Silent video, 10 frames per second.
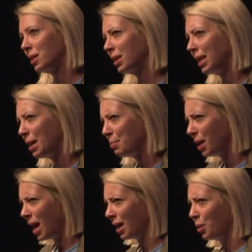them,
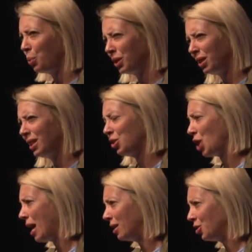like, what are the
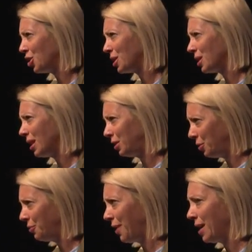challenges that you
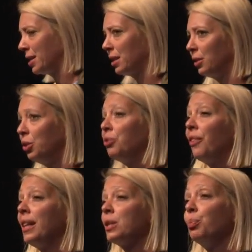face? Do you
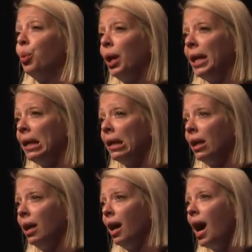face bullying?
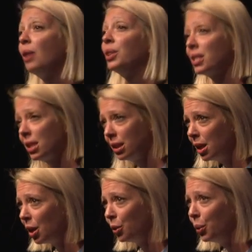How does it
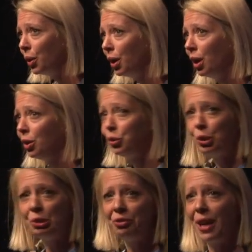go? Do
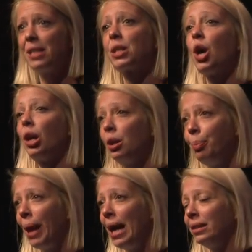you face color
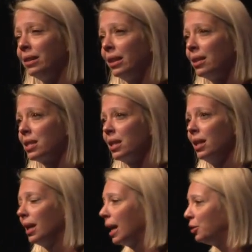blindness?
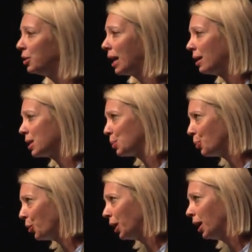Can you tell us
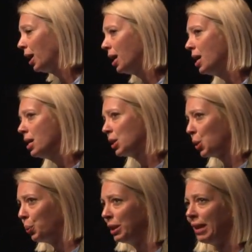more? So
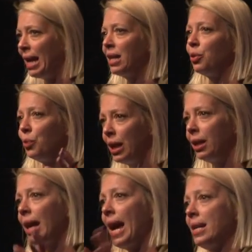we take real
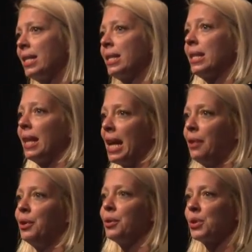case
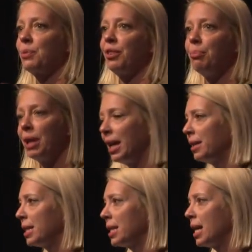scenarios from
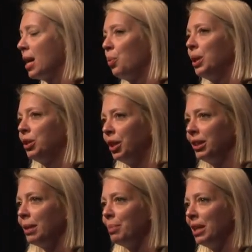kids, we turn
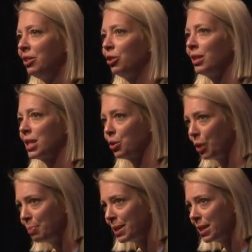them into the
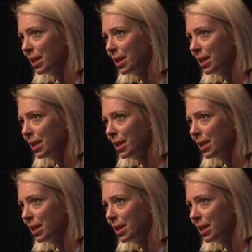scripts,